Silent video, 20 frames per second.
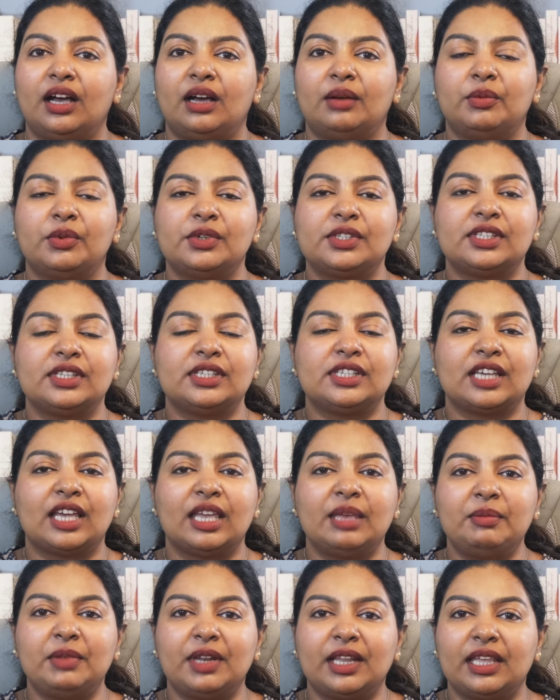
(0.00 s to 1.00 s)
what's the
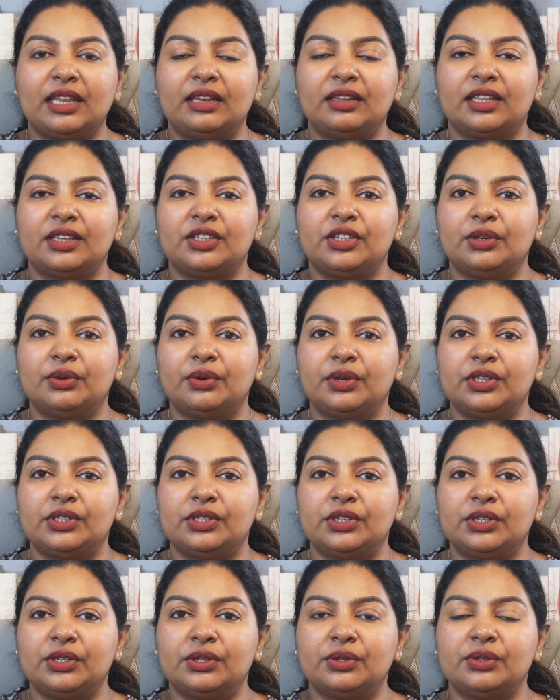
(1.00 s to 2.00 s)
timeline that you're going
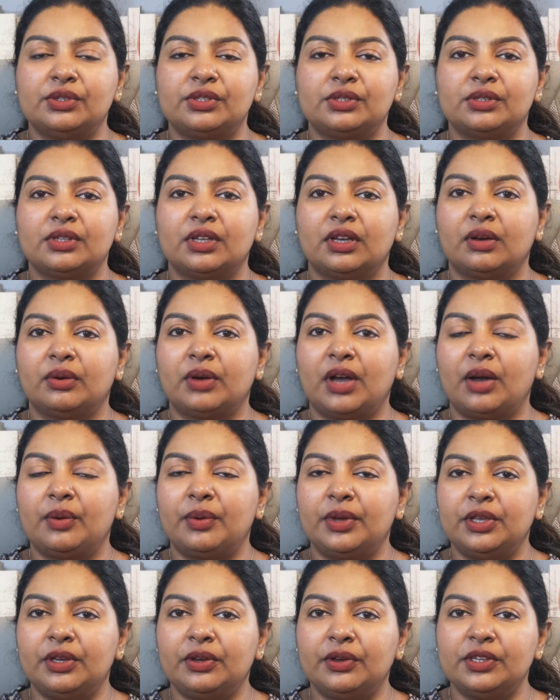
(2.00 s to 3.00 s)
to use, how
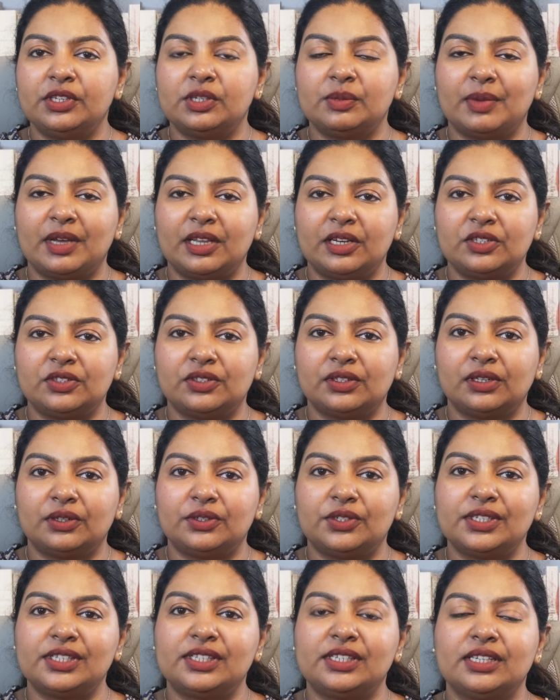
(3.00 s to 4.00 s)
are you going to manage the
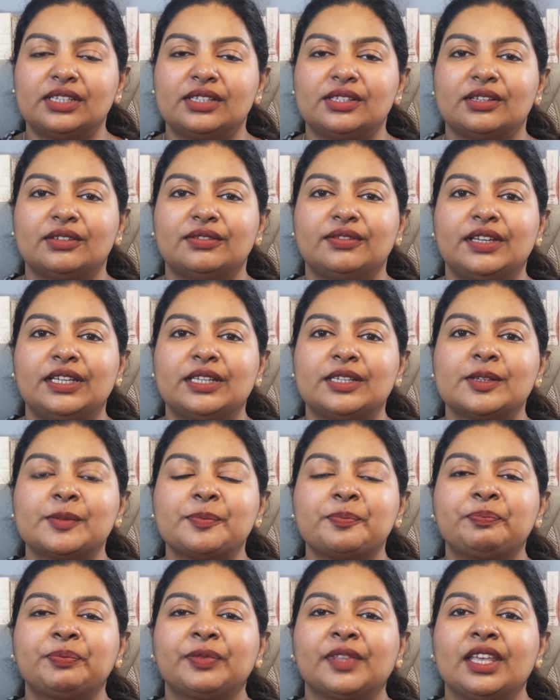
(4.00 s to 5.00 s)
logistics of it.
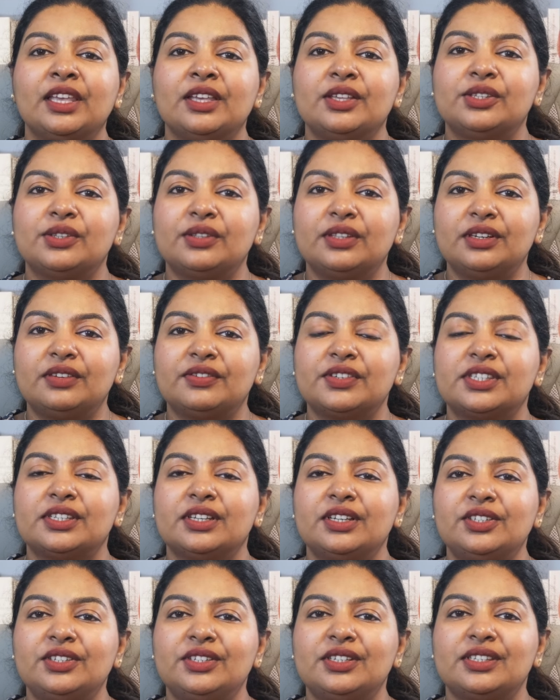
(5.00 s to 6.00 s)
So that
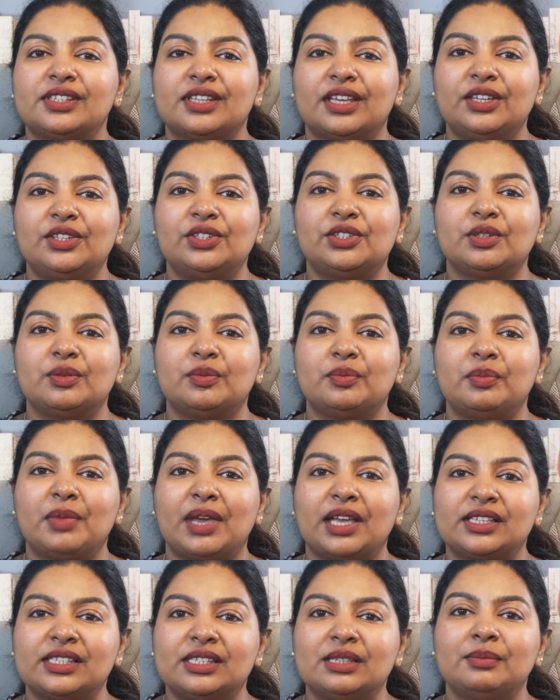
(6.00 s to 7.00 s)
research design should
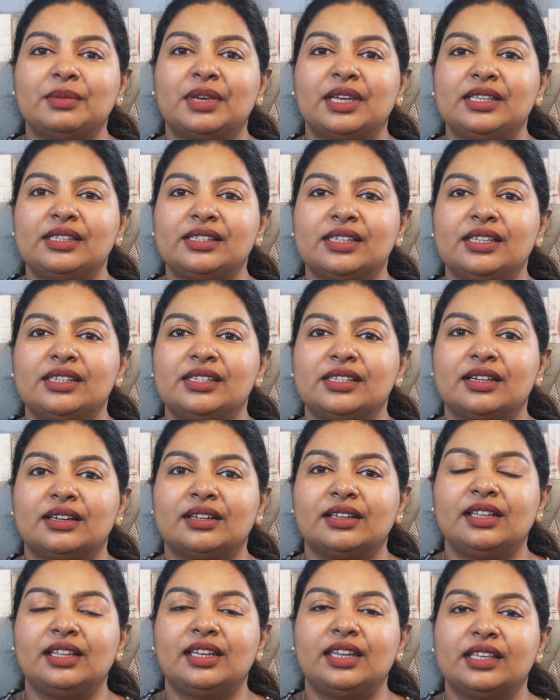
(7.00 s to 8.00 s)
maximize
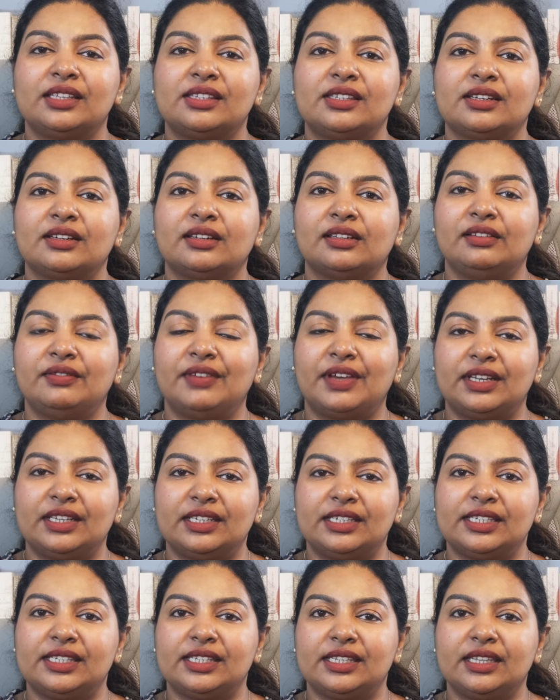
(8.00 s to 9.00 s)
internal and external
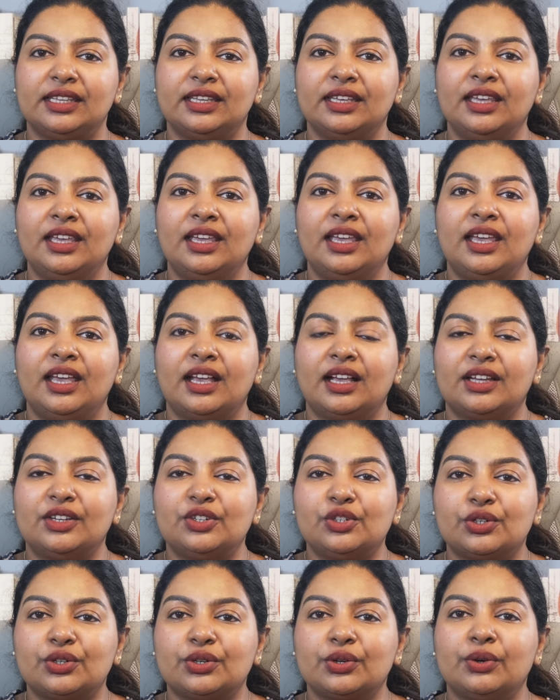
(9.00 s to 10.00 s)
validity,
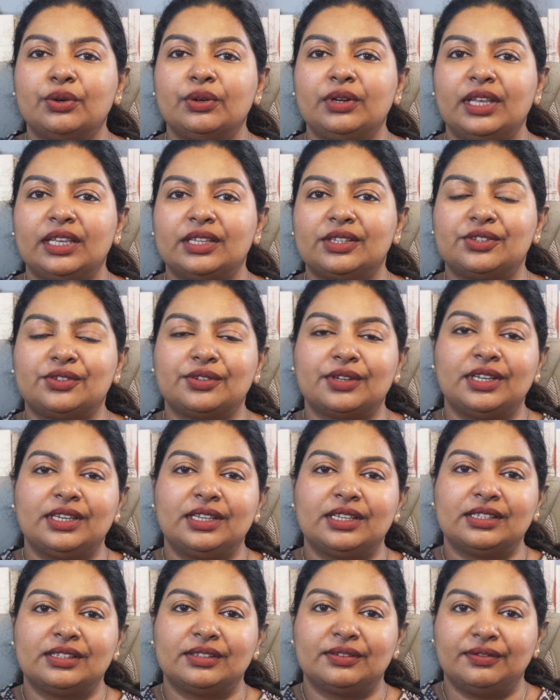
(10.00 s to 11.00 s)
control
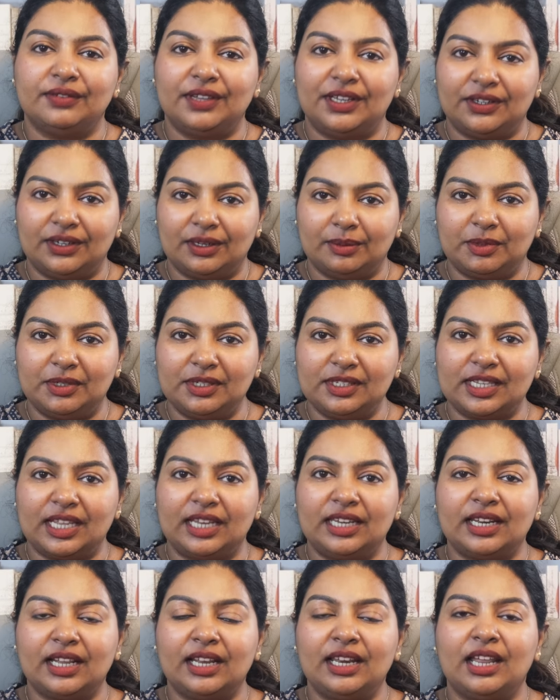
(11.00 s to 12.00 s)
extraneous variables,
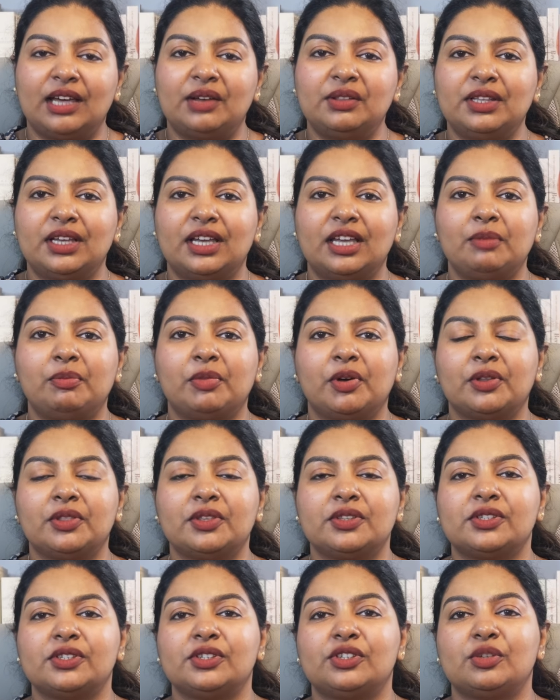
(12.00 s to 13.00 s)
and allow the
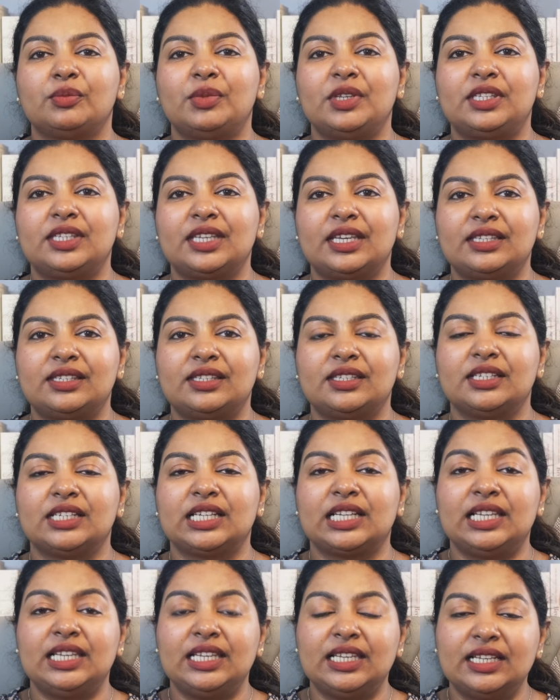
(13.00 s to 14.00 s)
hypothesis to be tested
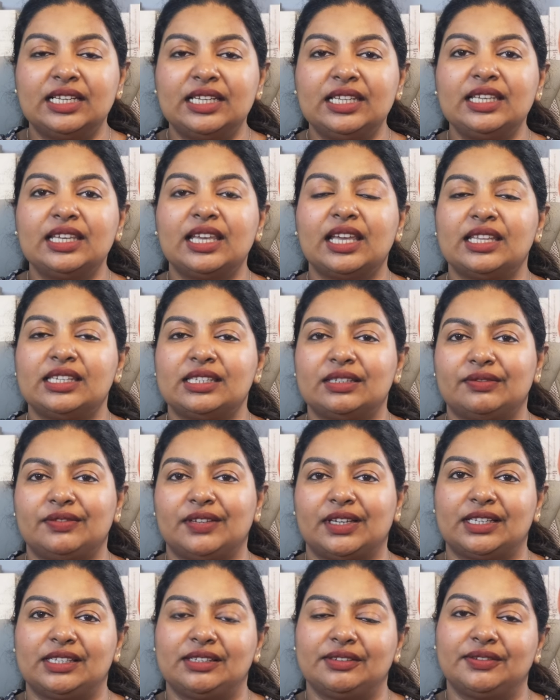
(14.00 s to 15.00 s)
clearly and
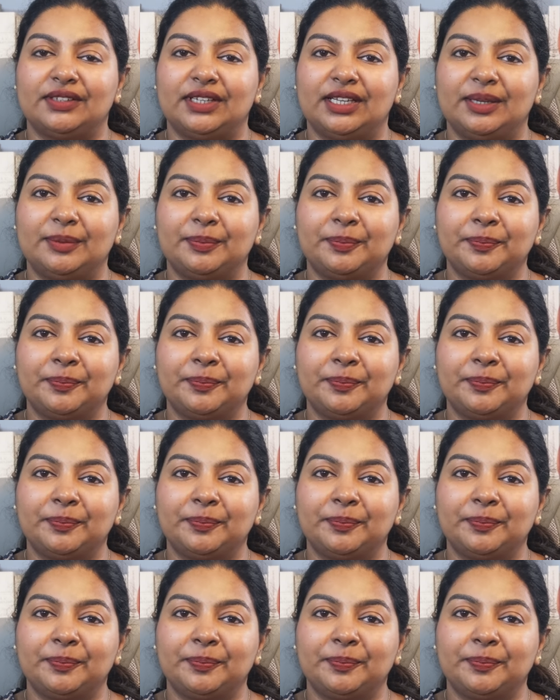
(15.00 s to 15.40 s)
effectively.